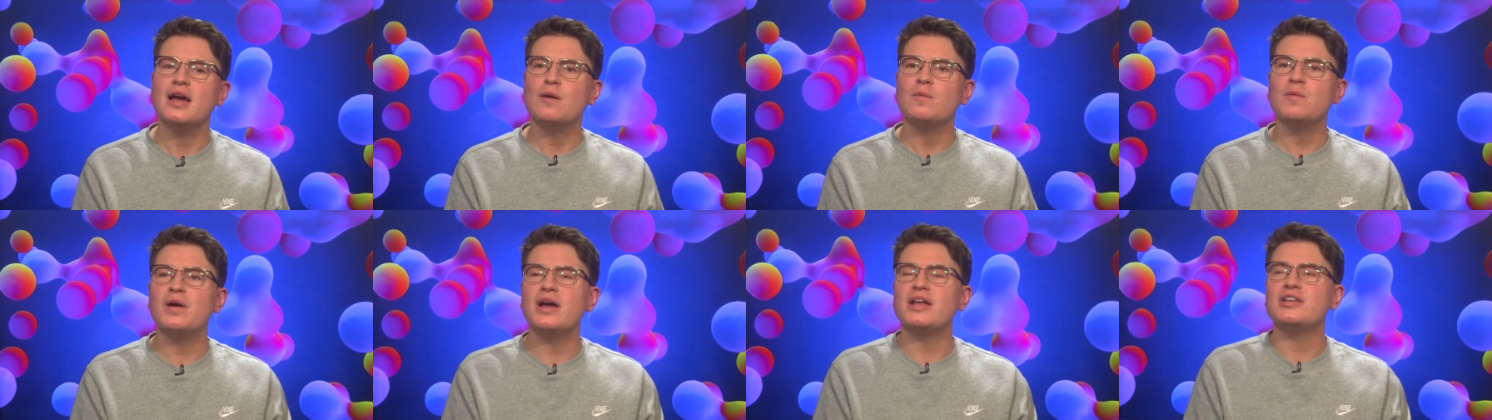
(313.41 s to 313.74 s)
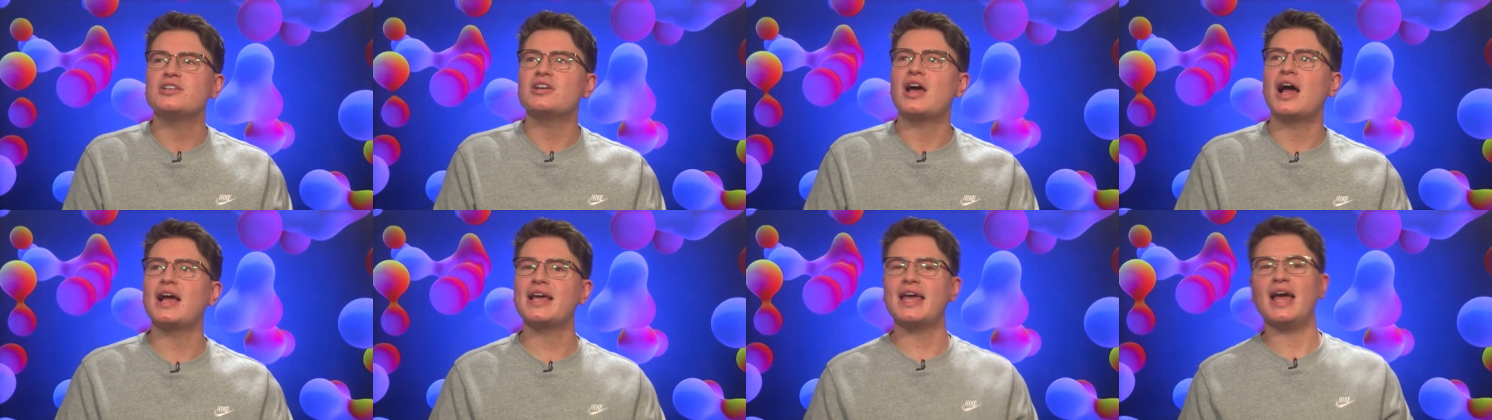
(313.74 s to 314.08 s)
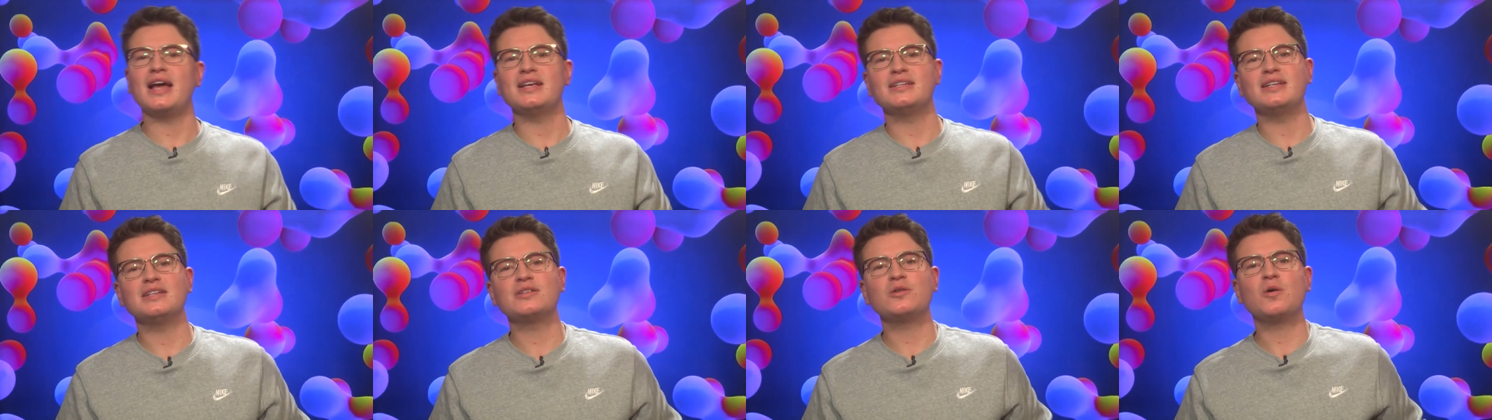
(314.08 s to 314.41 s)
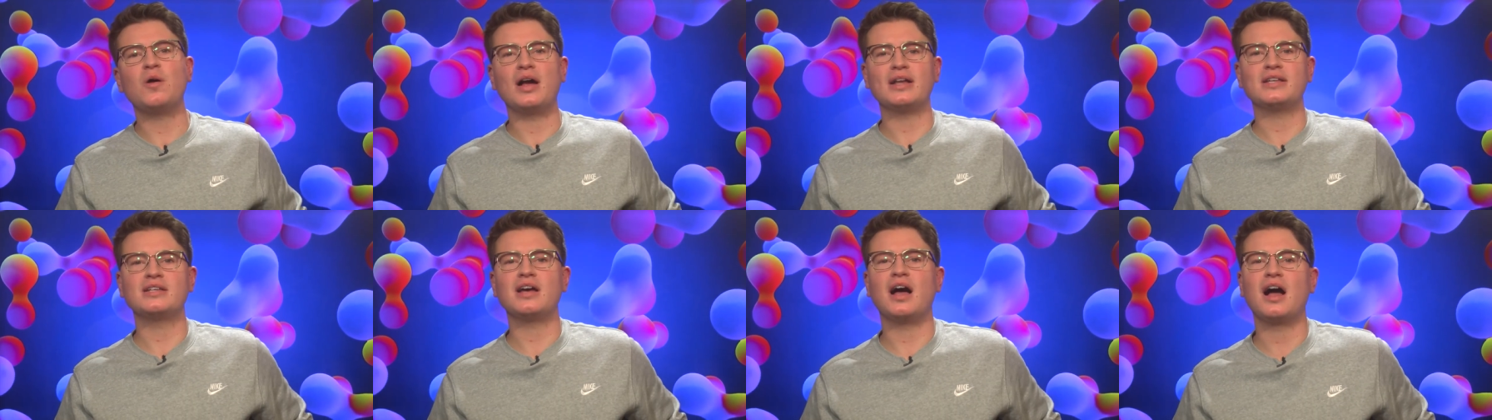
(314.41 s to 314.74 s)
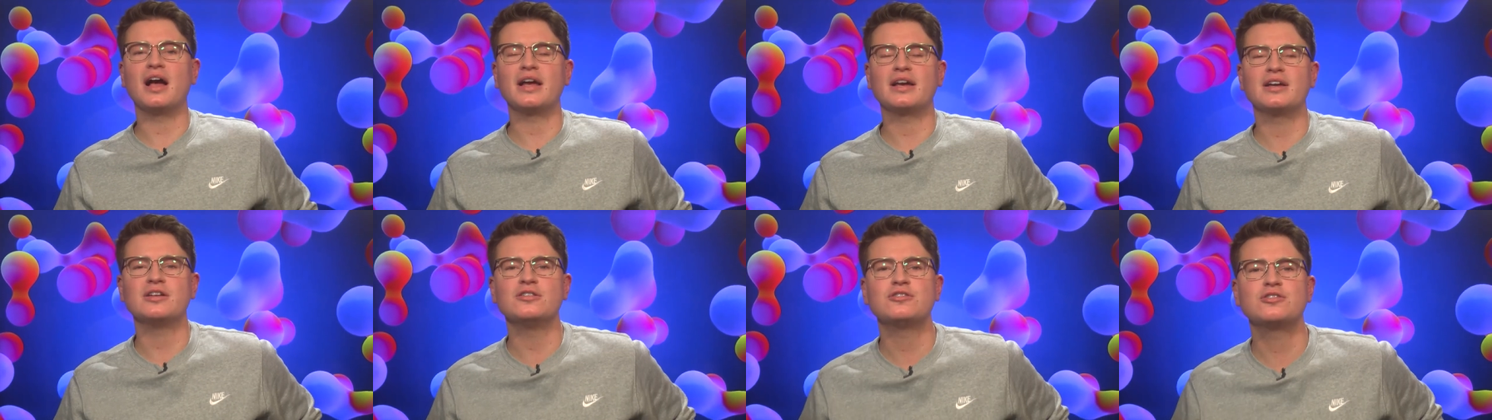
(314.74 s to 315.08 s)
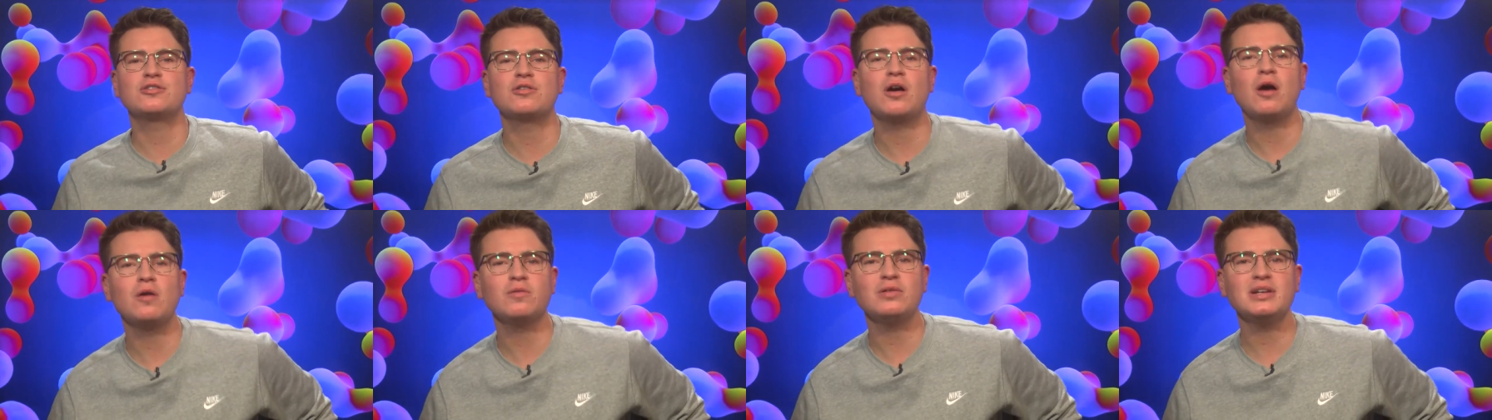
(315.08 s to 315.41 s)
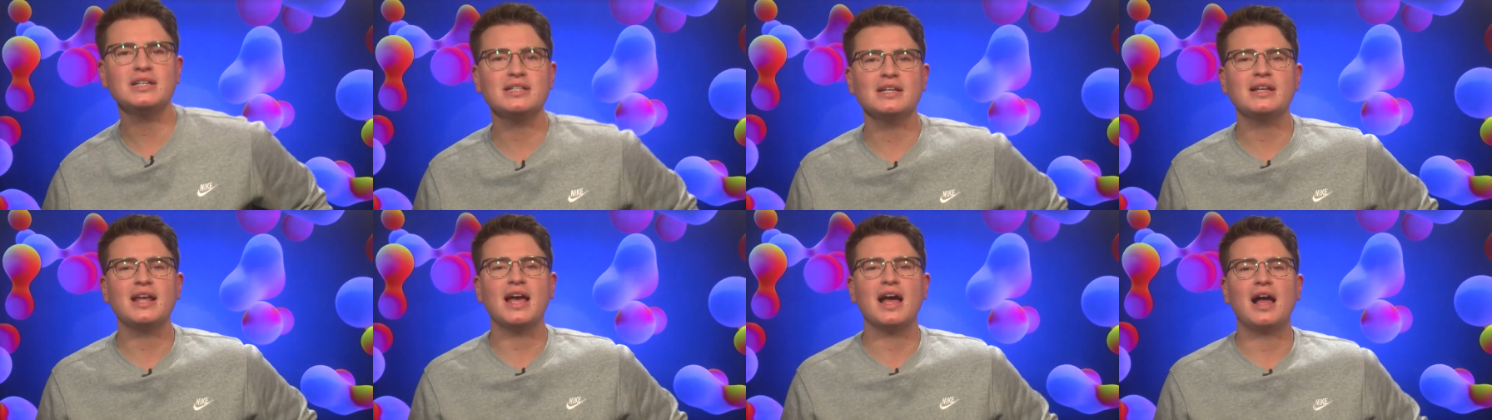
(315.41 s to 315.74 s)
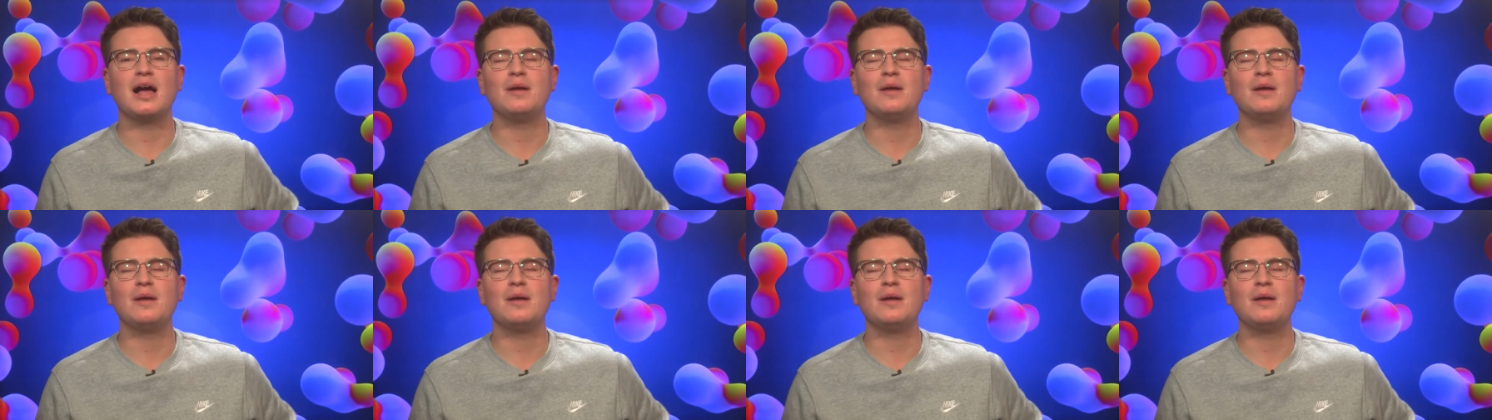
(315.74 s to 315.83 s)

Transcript: which I guess is quite tight control, isn't it?